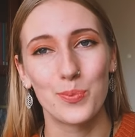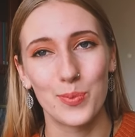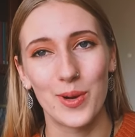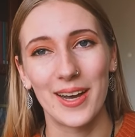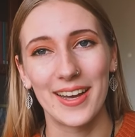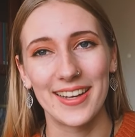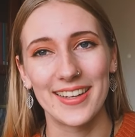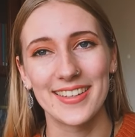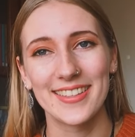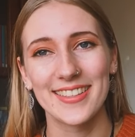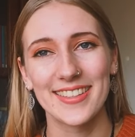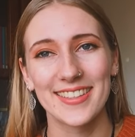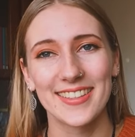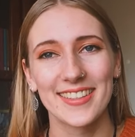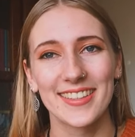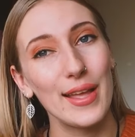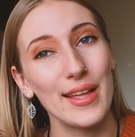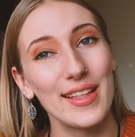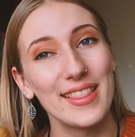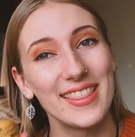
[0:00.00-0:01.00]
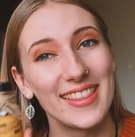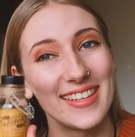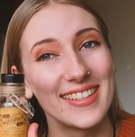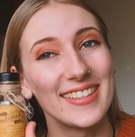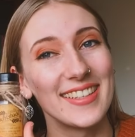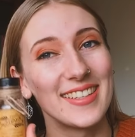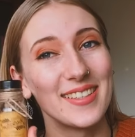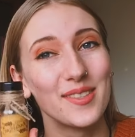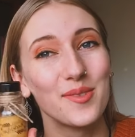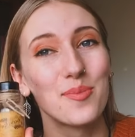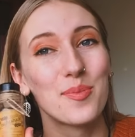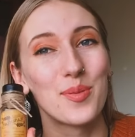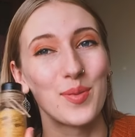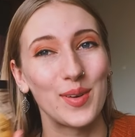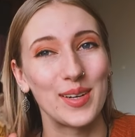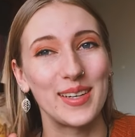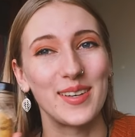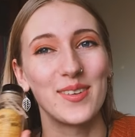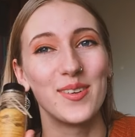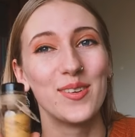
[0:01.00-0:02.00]
but this is
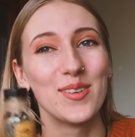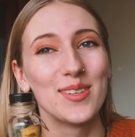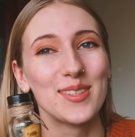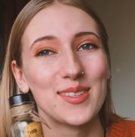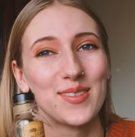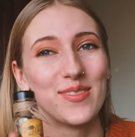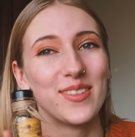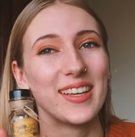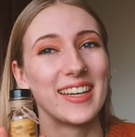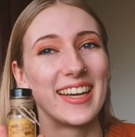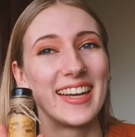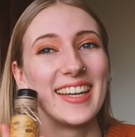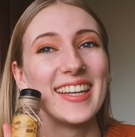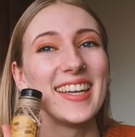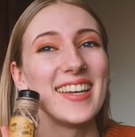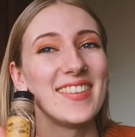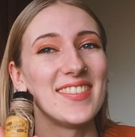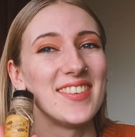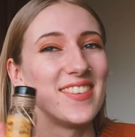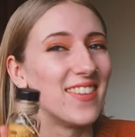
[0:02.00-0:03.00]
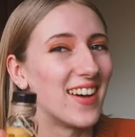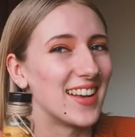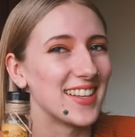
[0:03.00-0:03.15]
pretty awesome looking if you